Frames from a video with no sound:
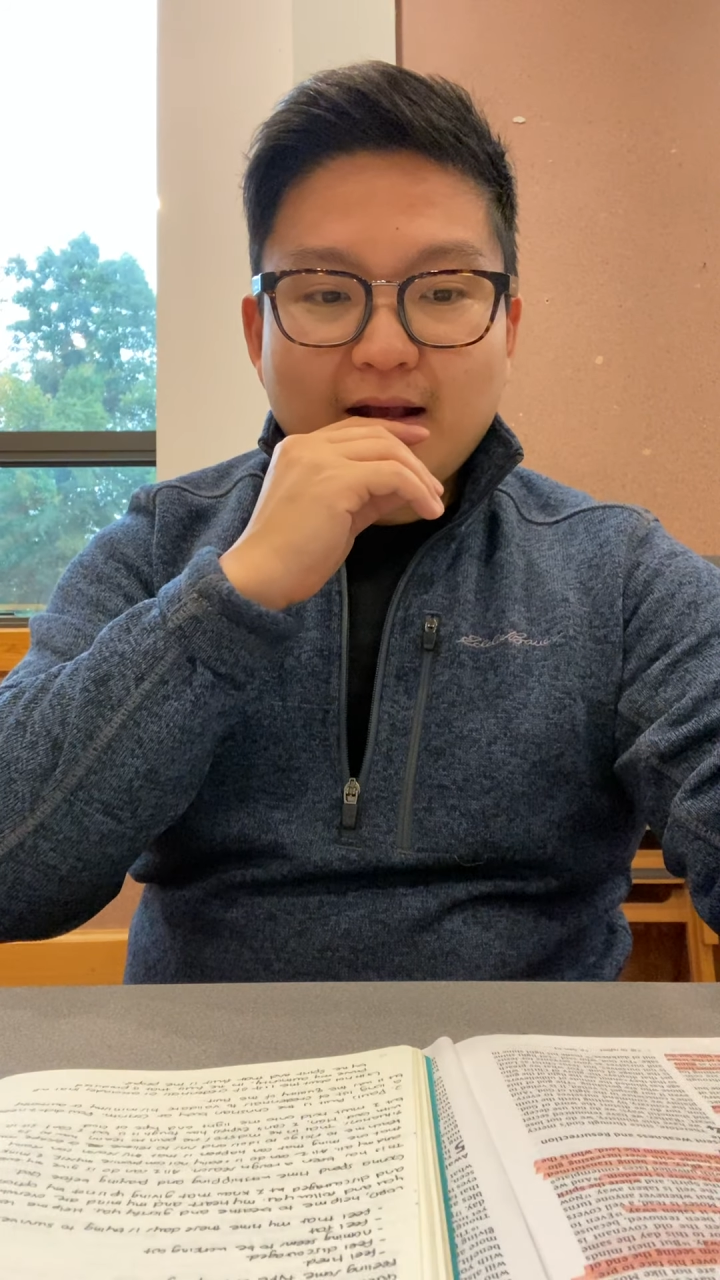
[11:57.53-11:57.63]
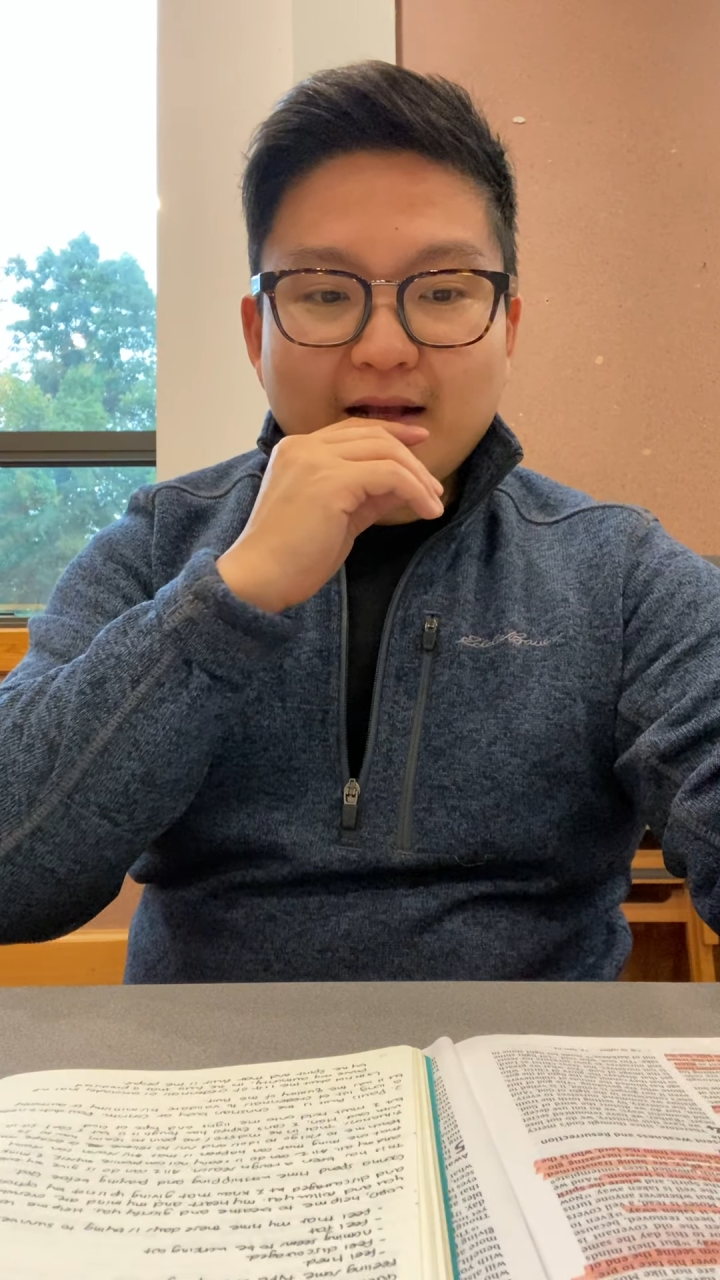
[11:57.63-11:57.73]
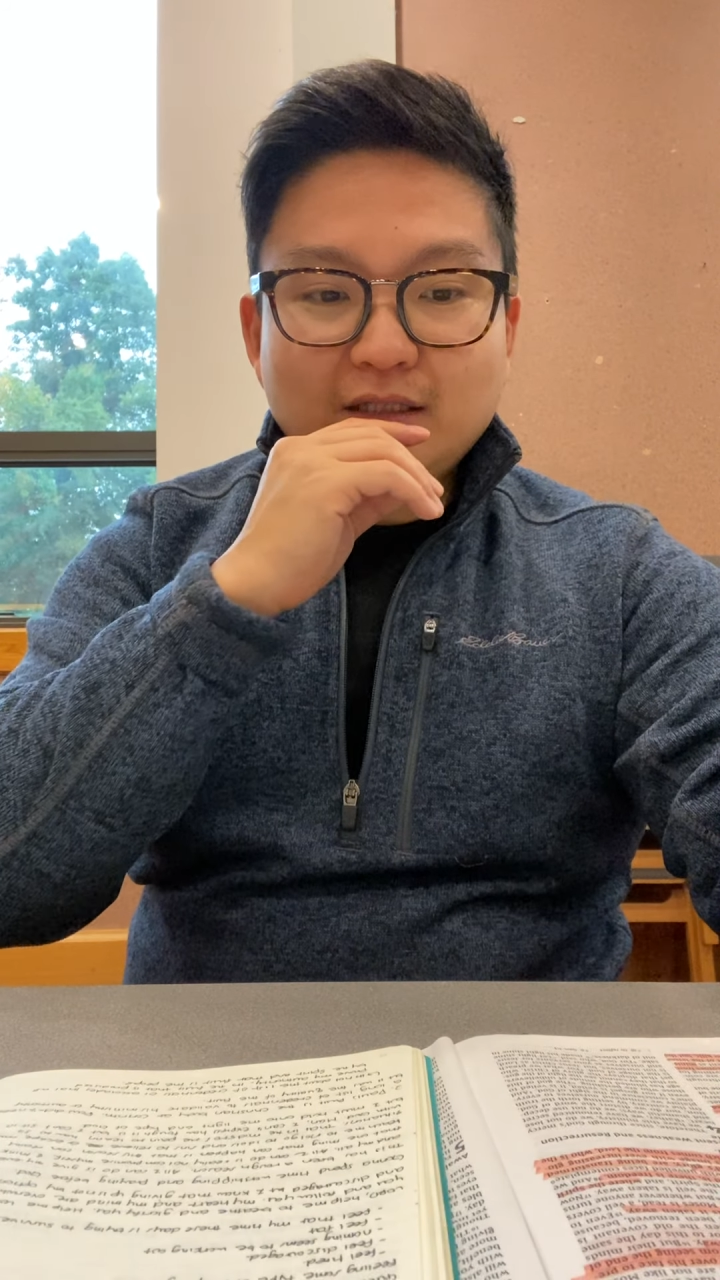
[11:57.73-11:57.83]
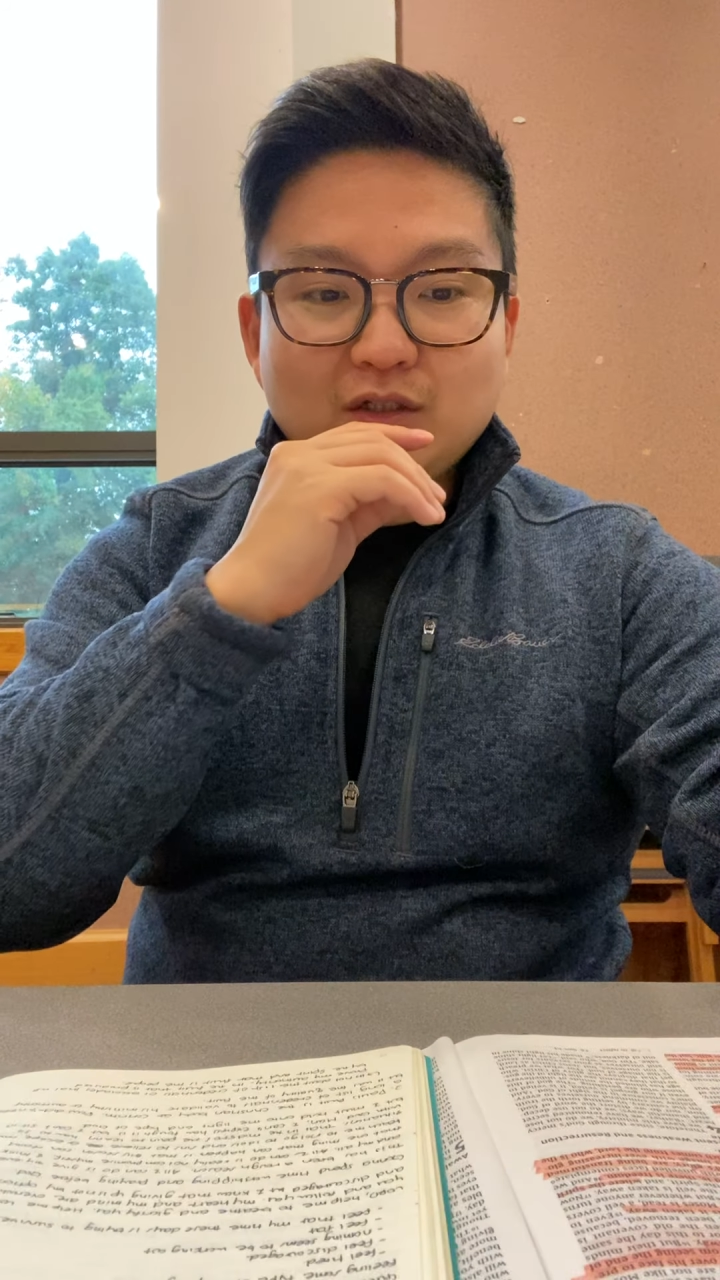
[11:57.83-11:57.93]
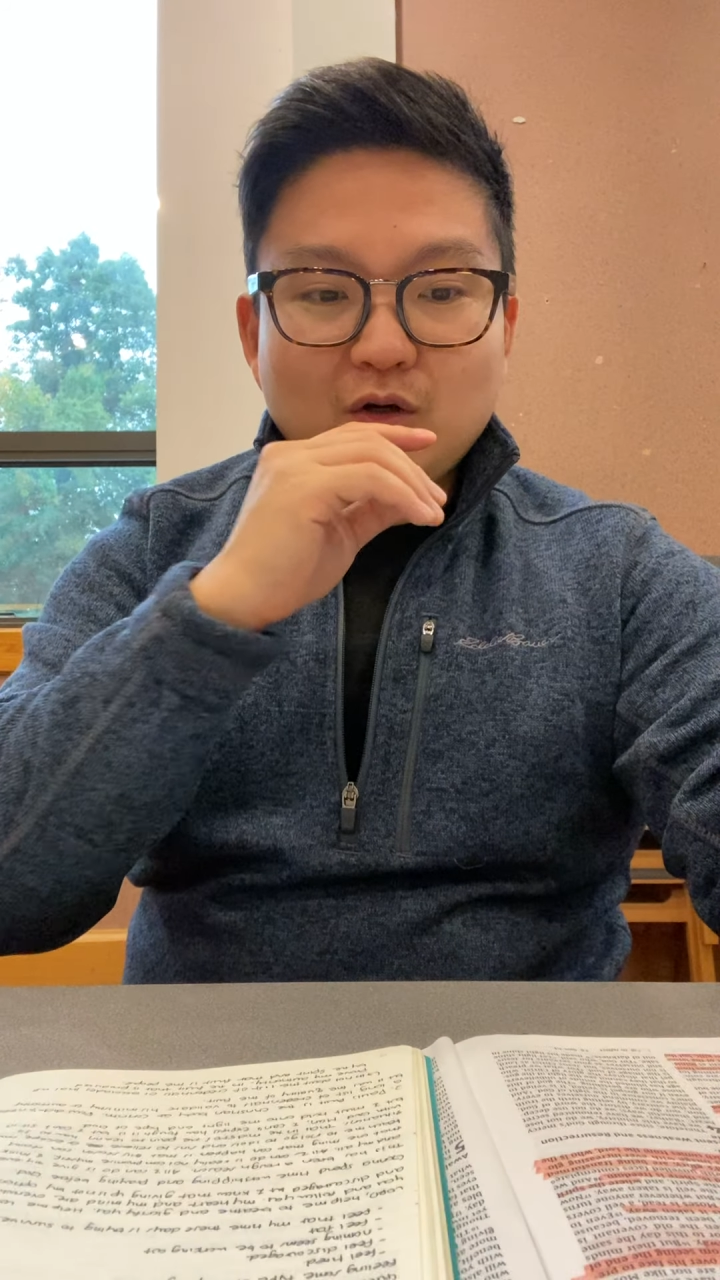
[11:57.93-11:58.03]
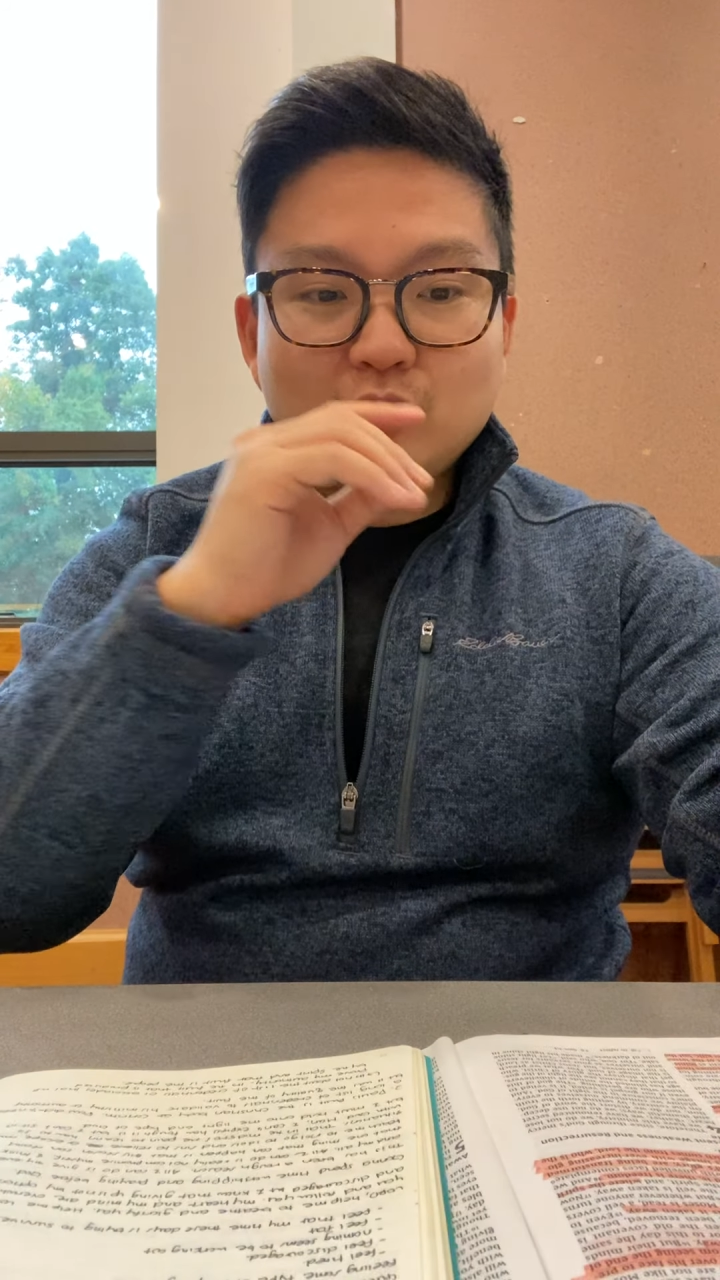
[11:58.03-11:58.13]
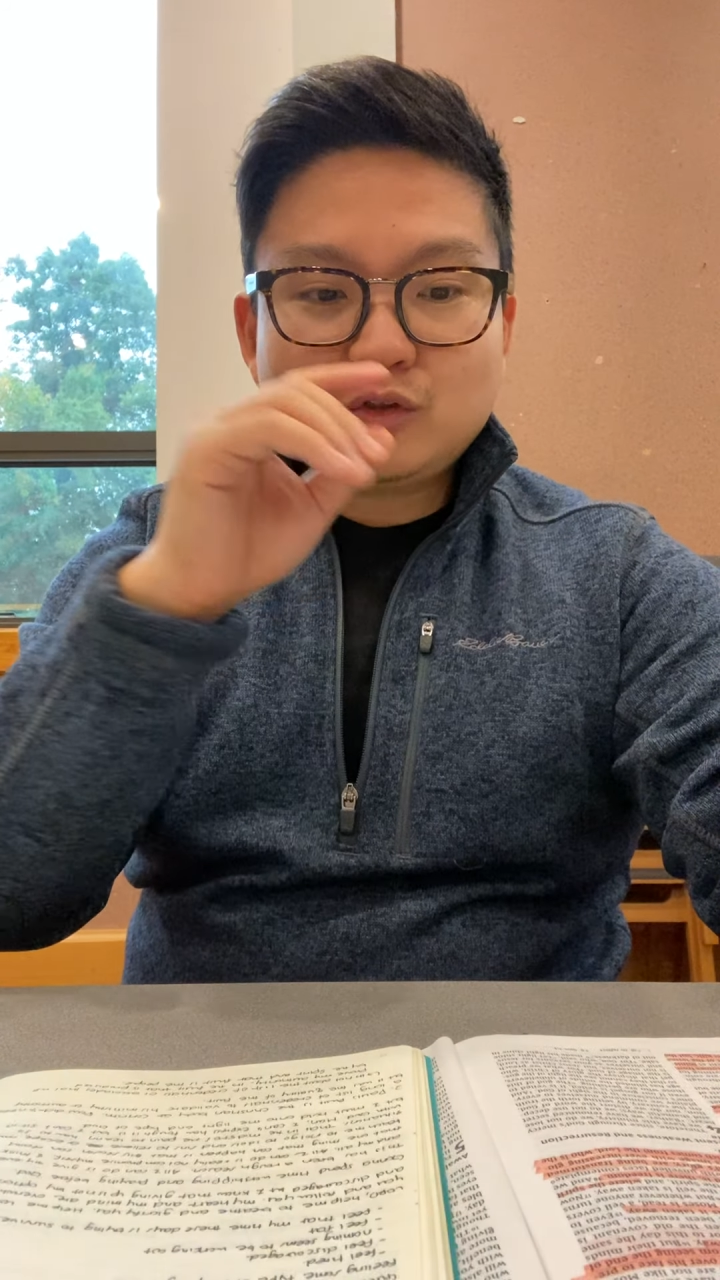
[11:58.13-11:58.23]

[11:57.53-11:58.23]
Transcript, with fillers: And so